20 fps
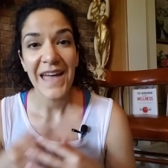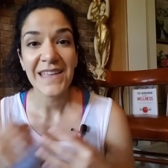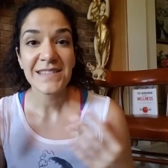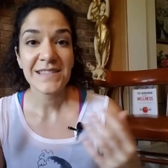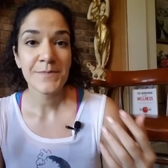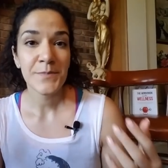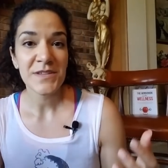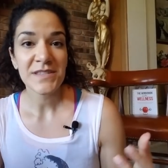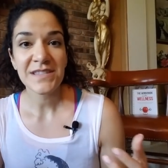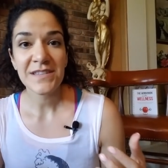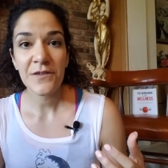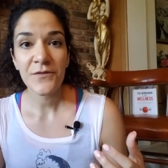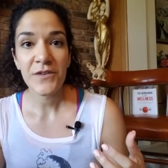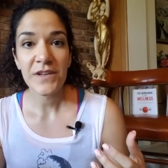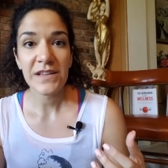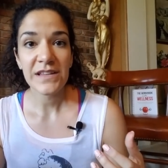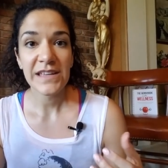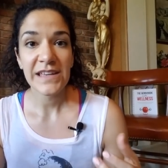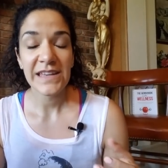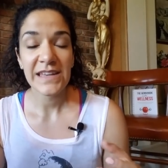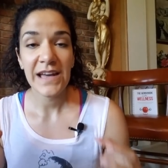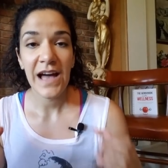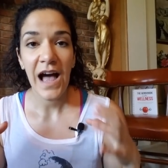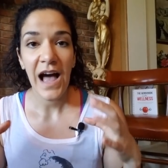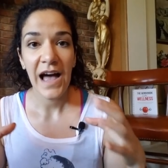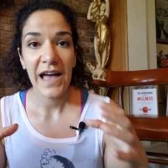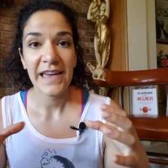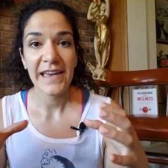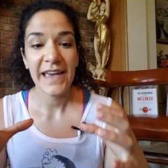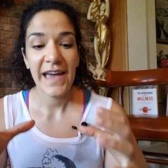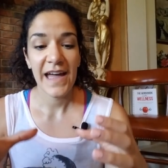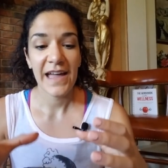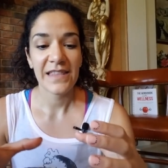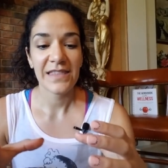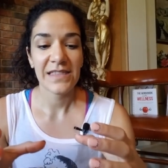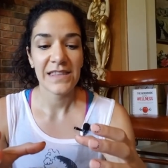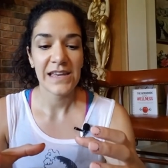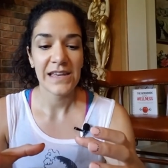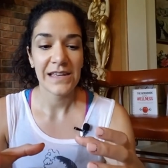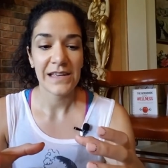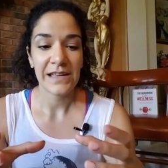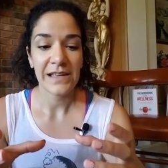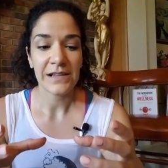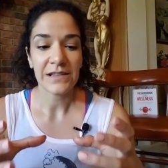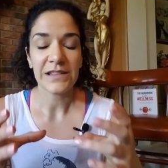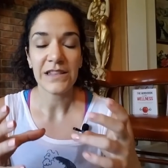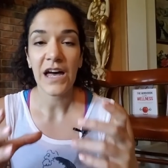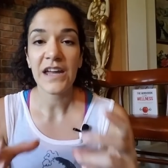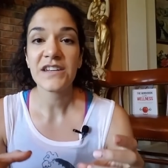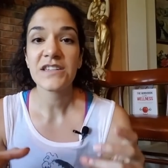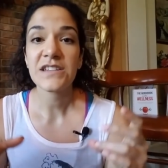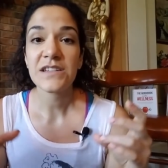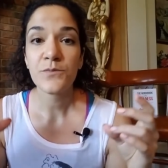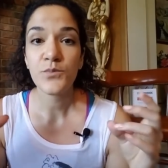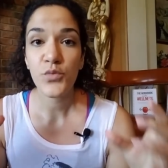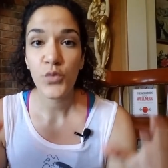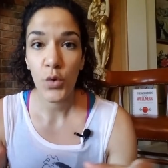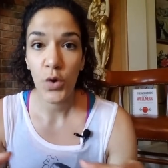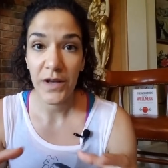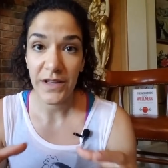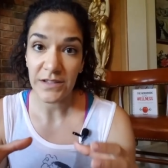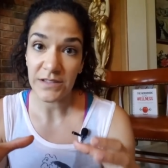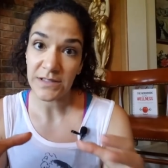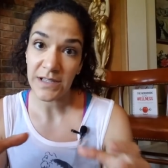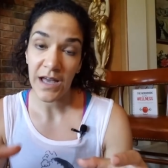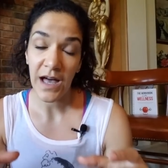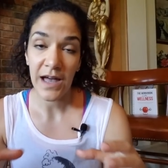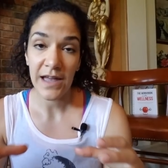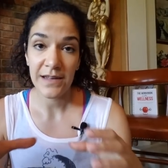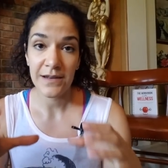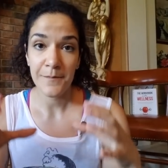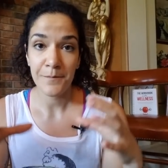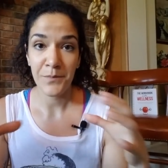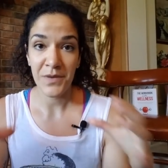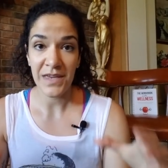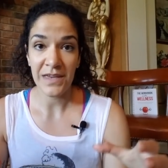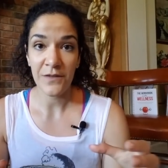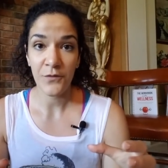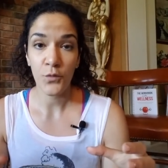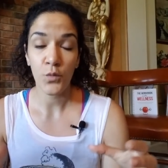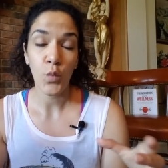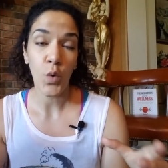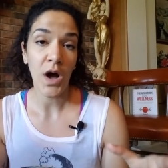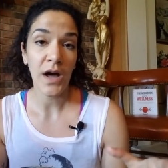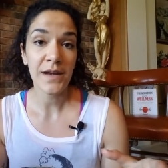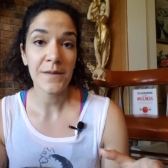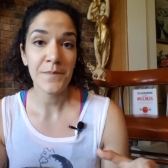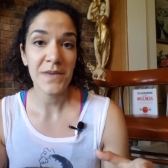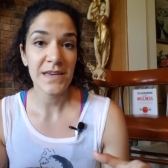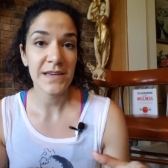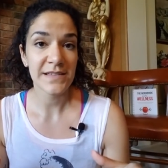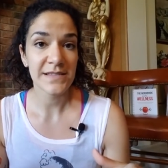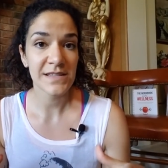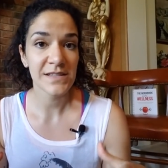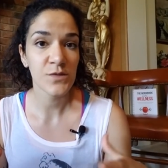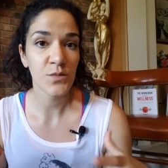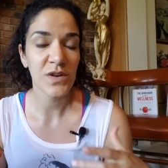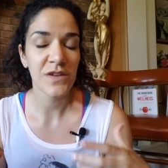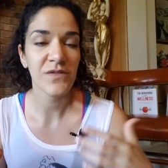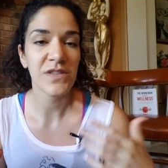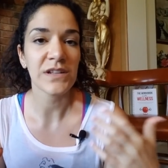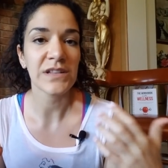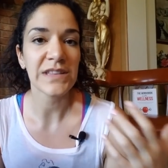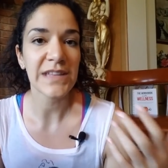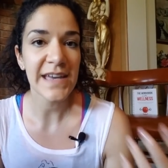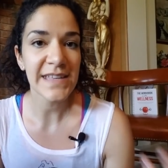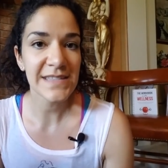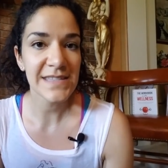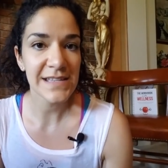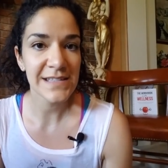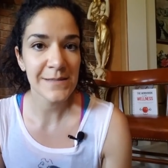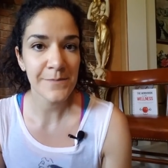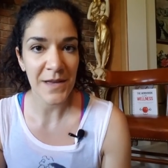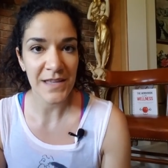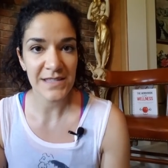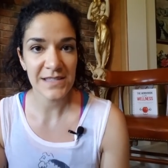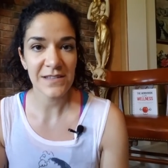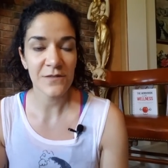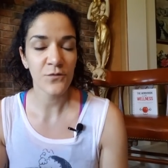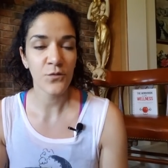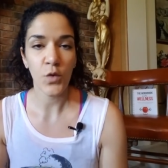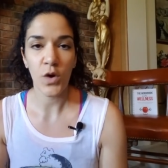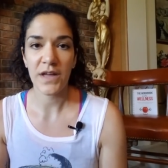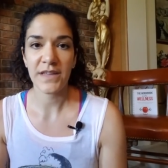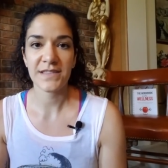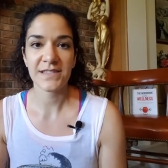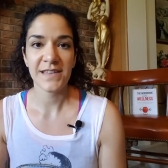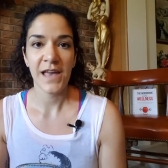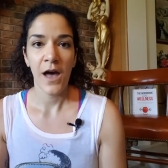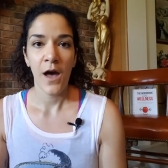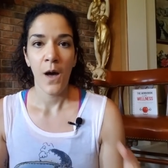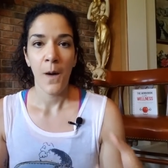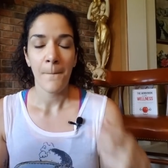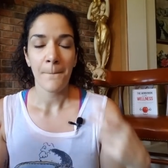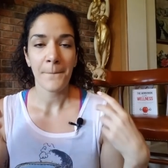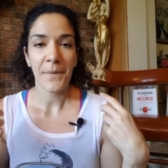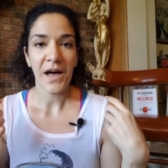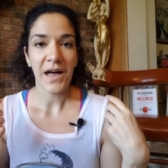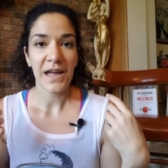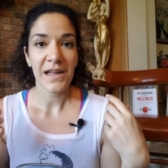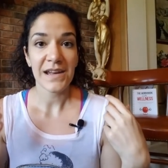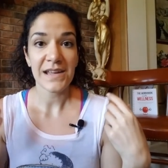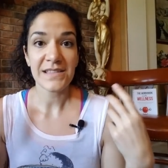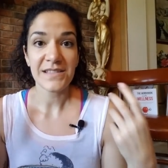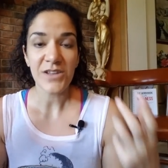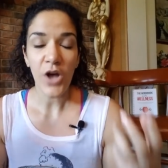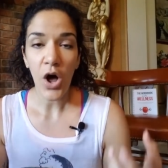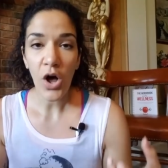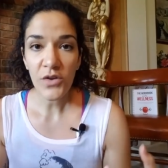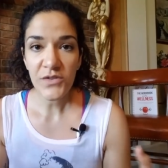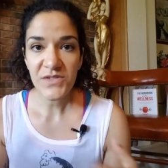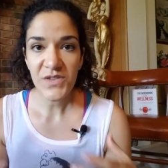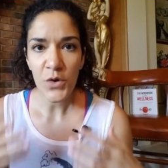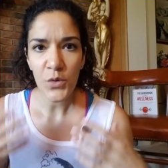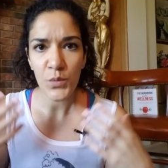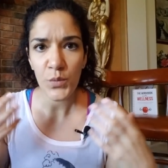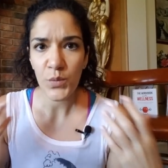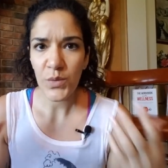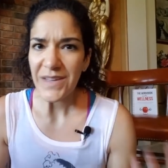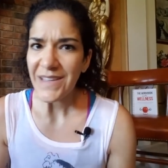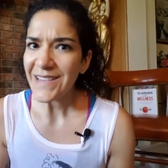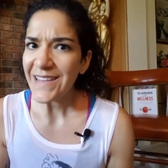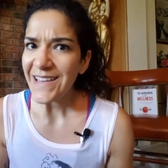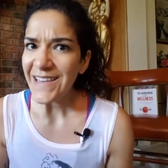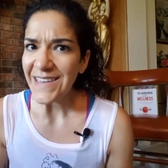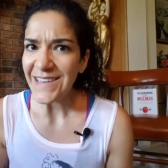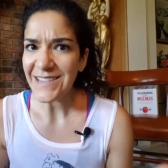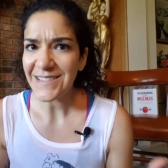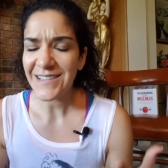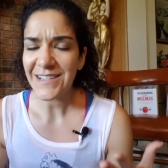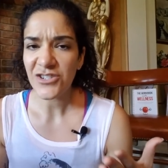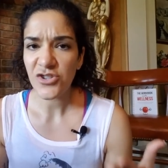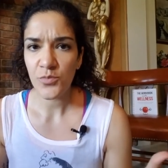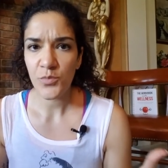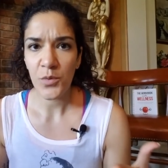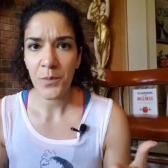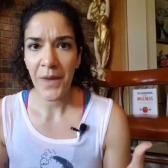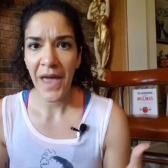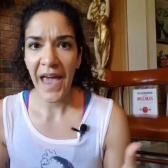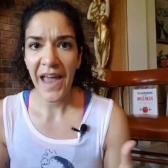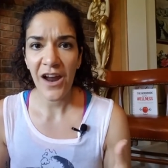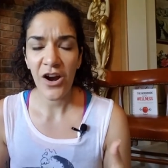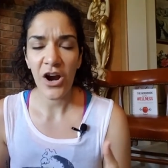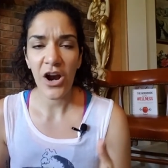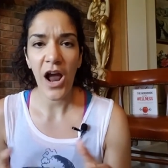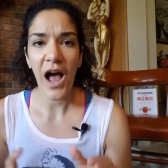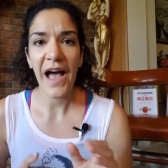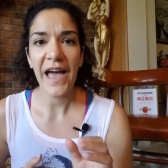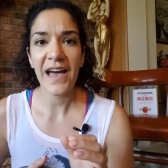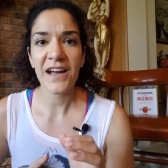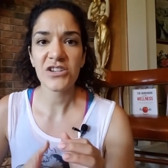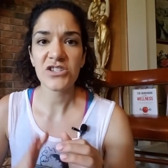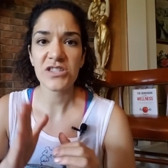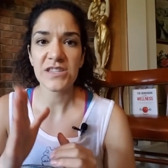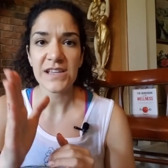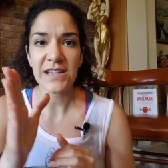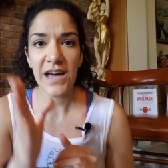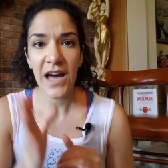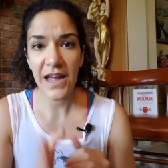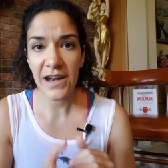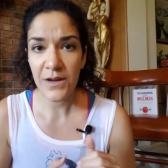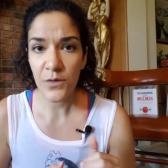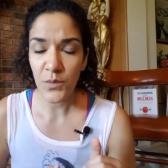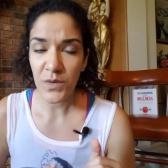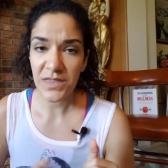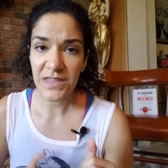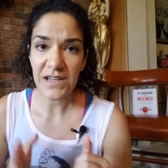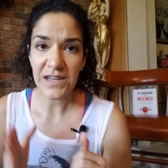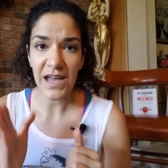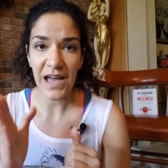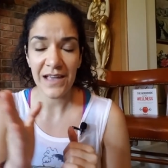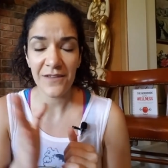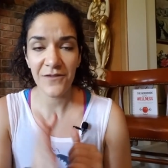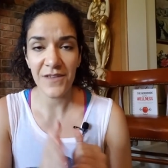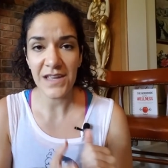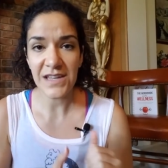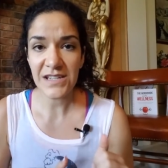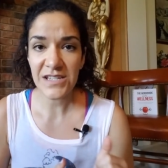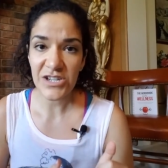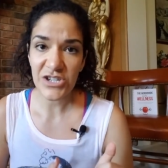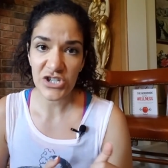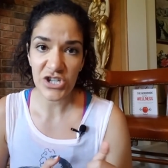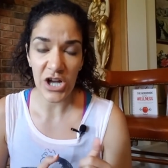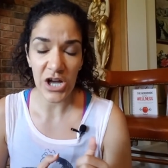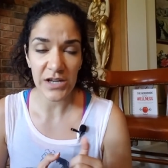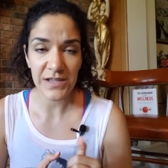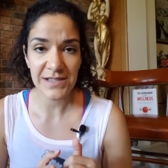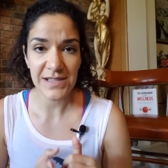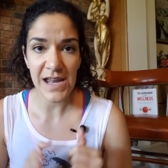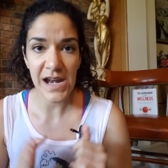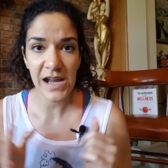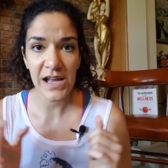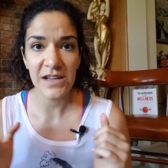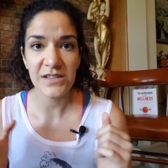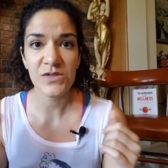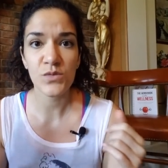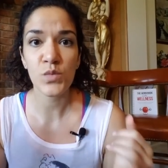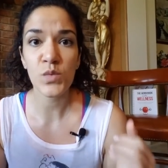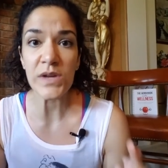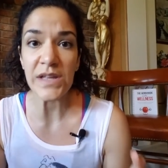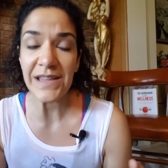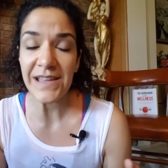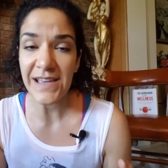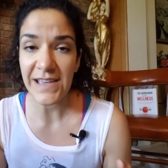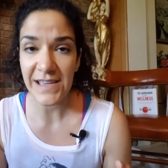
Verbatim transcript: And specifically, I get the London broil cut beef. One, because it's one of the less expensive ones, but it's also really easy to prepare. I actually cut it with a knife into chunks and it cuts really